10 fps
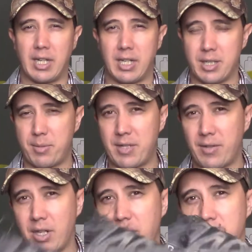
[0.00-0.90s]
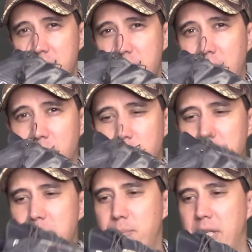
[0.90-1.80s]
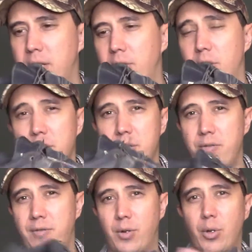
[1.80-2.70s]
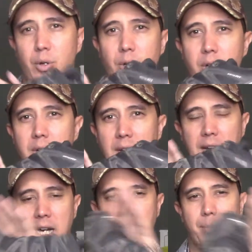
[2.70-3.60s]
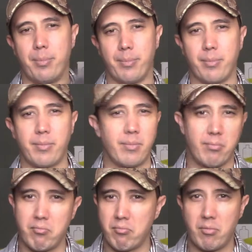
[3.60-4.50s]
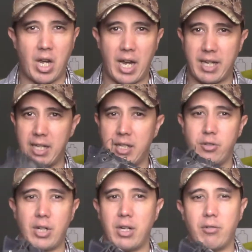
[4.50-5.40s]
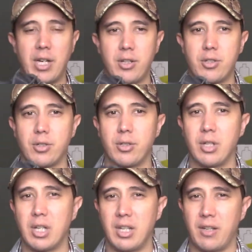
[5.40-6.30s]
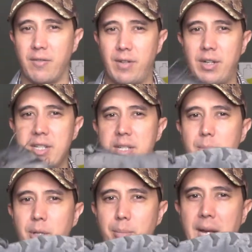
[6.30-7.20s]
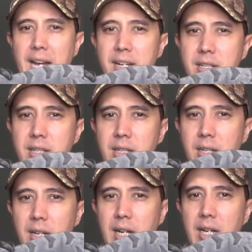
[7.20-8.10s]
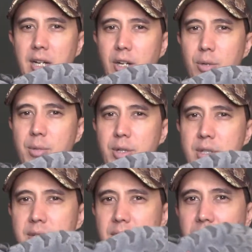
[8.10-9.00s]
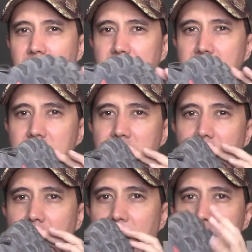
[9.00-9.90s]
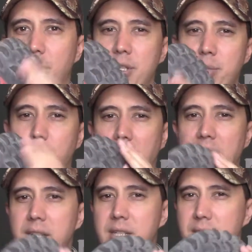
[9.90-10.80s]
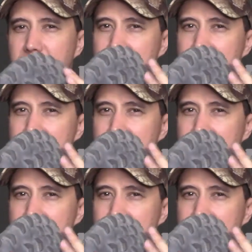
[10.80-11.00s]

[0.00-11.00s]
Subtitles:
specifically I got the Salomon Speedcross 4 hiking trail running shoe. Very simple pattern, almost like hybrid spikes. It